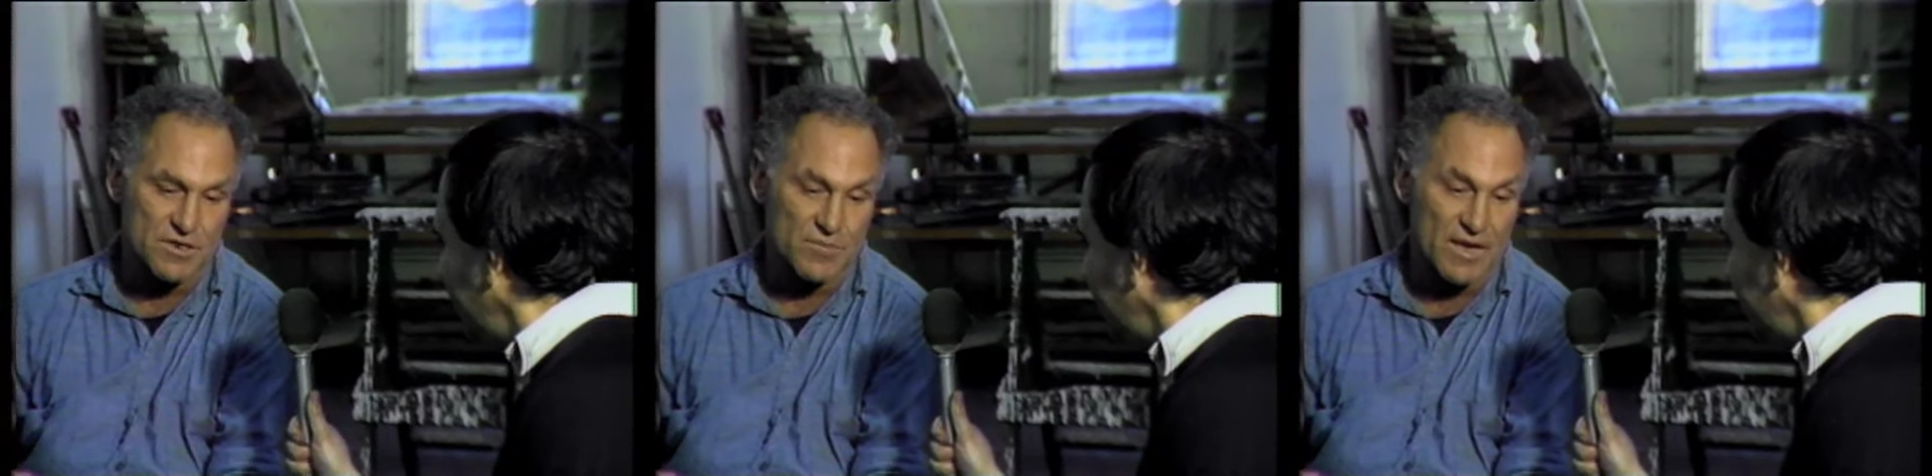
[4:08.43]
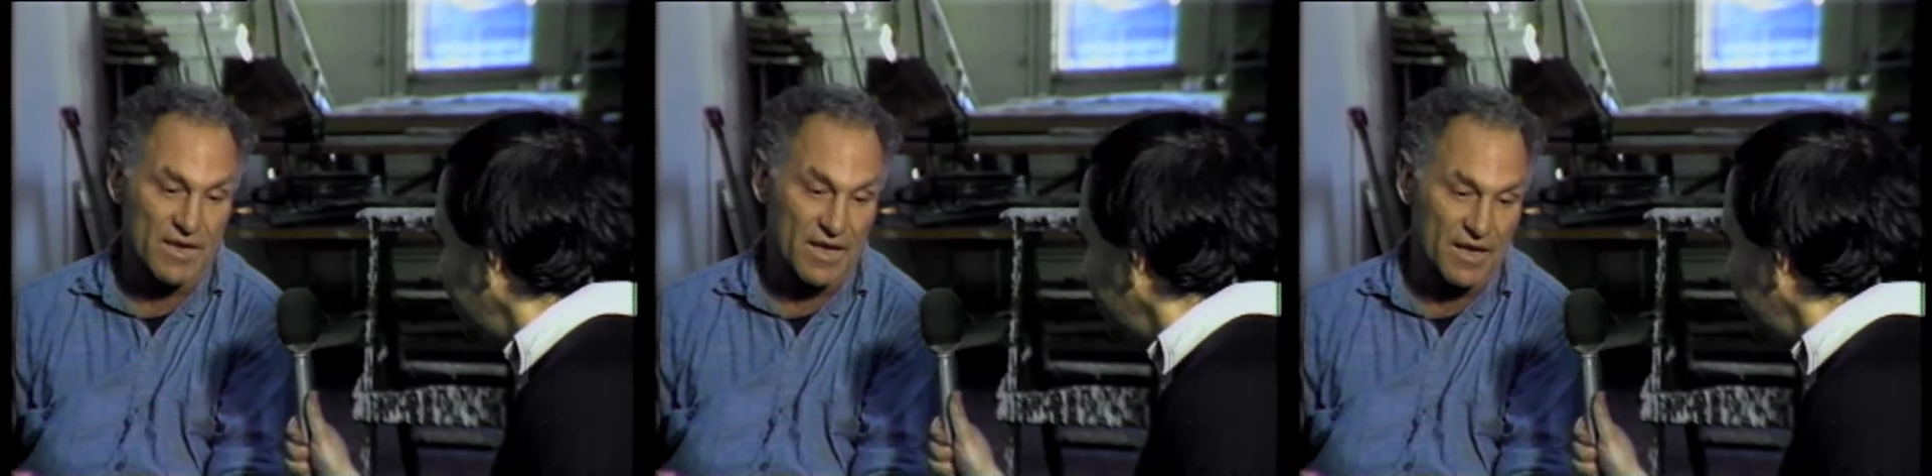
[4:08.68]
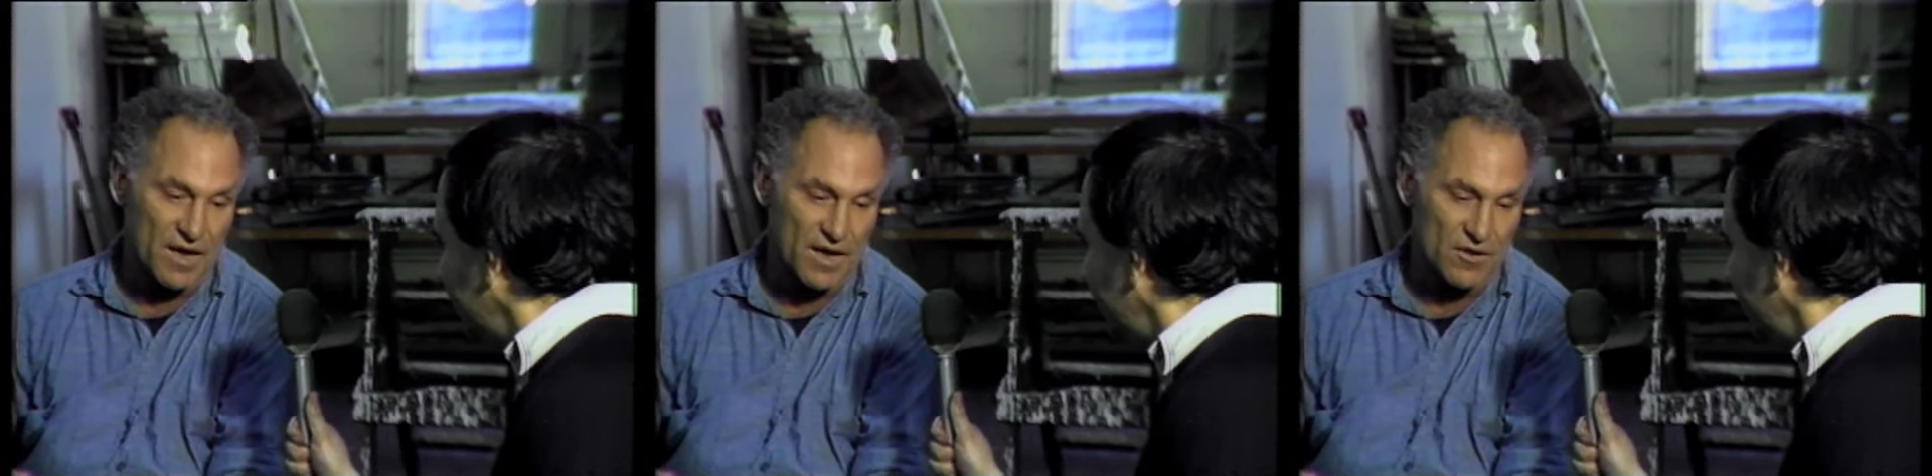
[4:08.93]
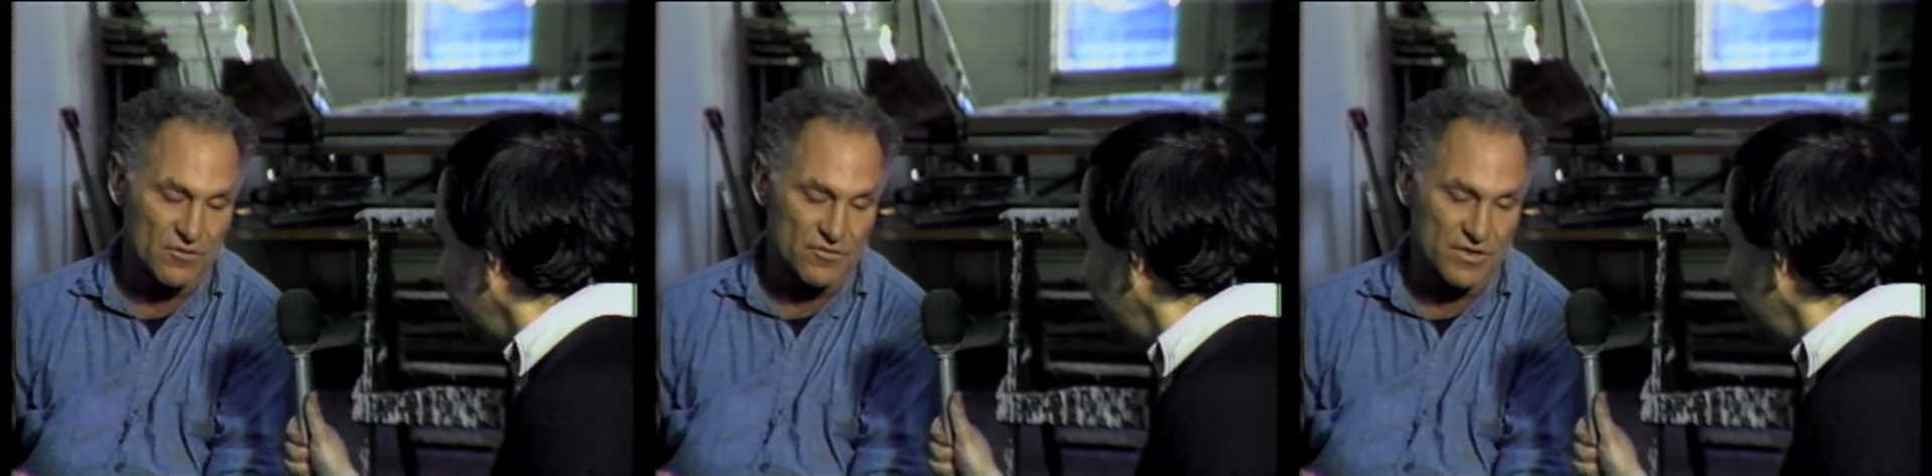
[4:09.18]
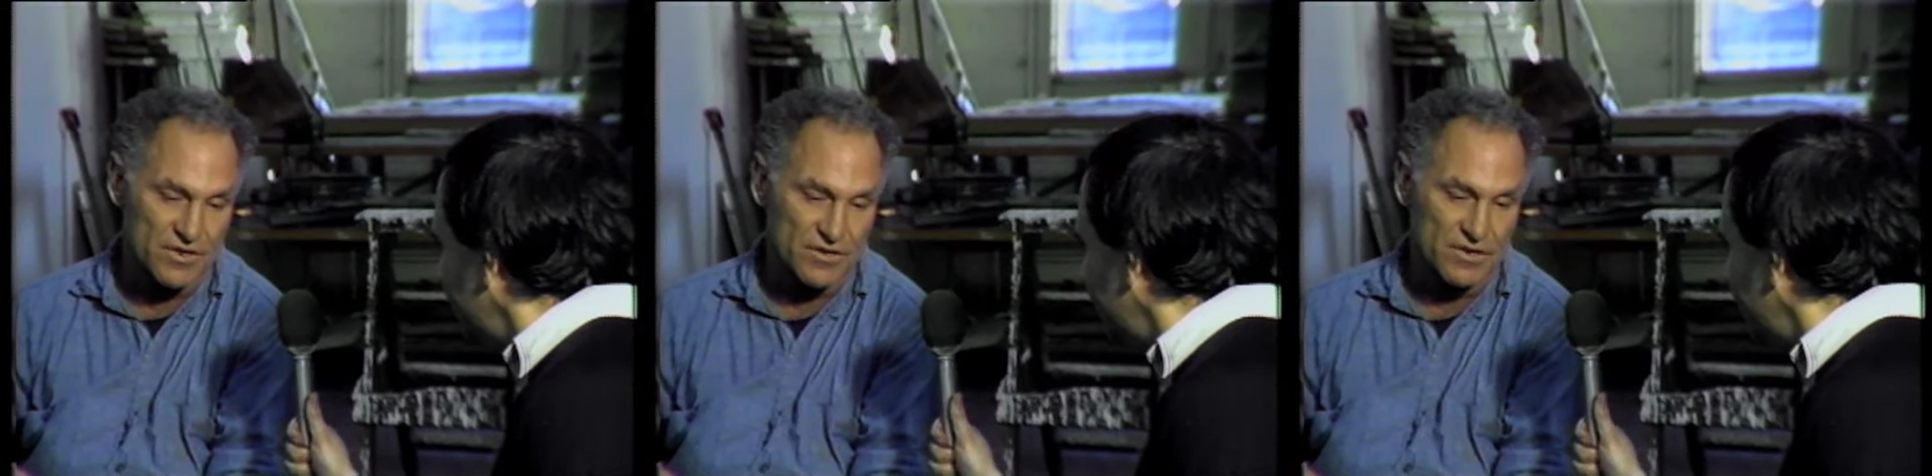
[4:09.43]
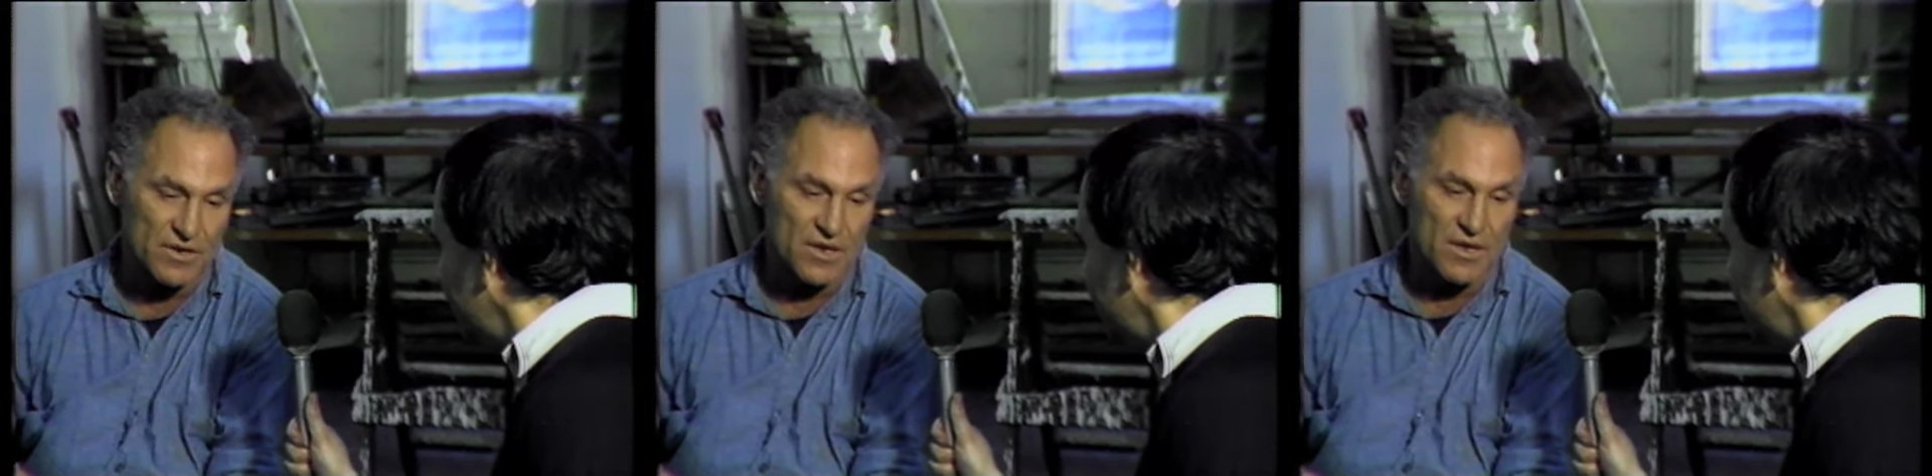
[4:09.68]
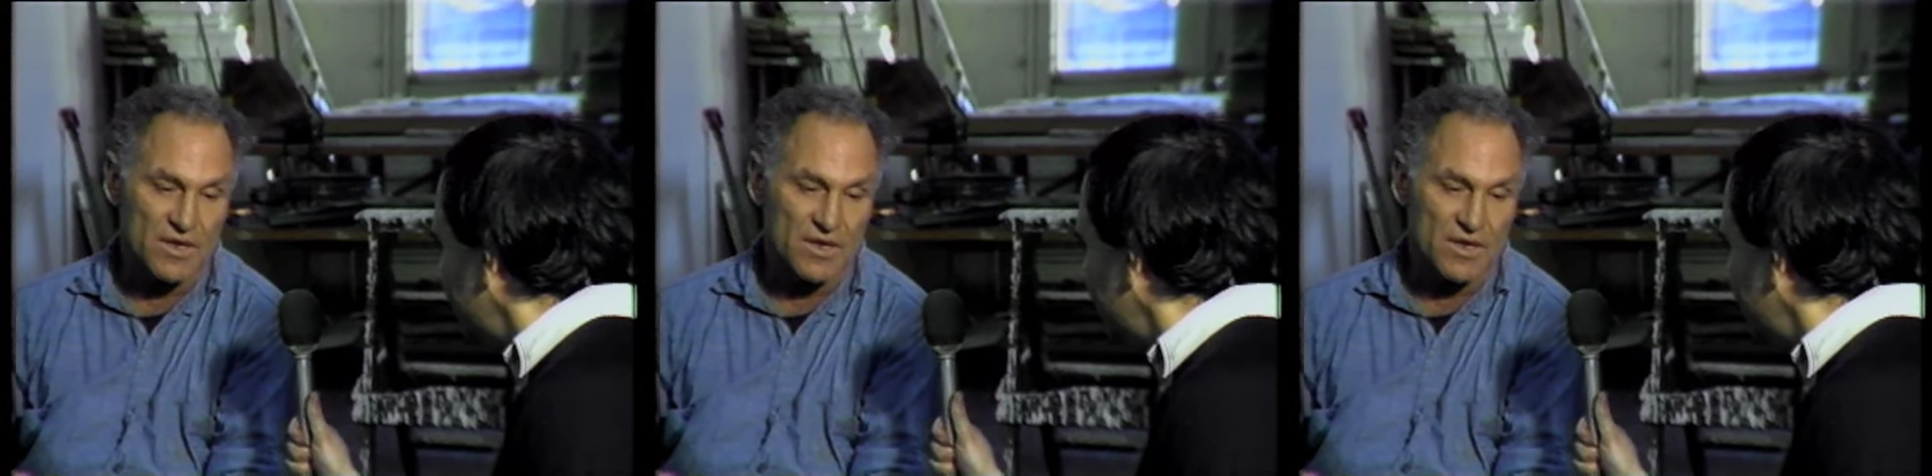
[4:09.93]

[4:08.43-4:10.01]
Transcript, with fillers: to make a hollow figure,